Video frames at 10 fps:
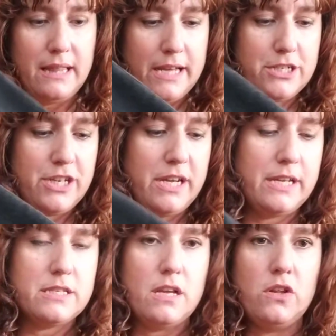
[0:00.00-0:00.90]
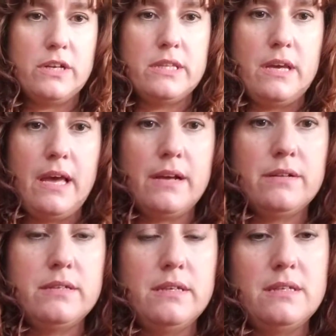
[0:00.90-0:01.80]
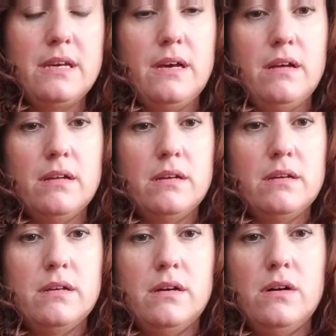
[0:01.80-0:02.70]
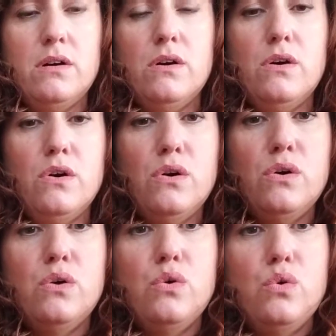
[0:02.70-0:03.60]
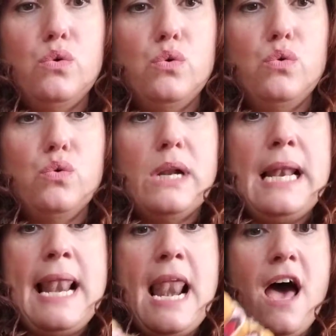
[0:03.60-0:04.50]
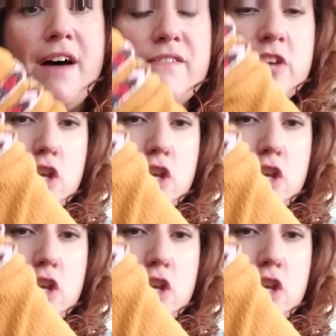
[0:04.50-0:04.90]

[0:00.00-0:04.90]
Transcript: leg jeans. Look at the ankle detail. Oh, I love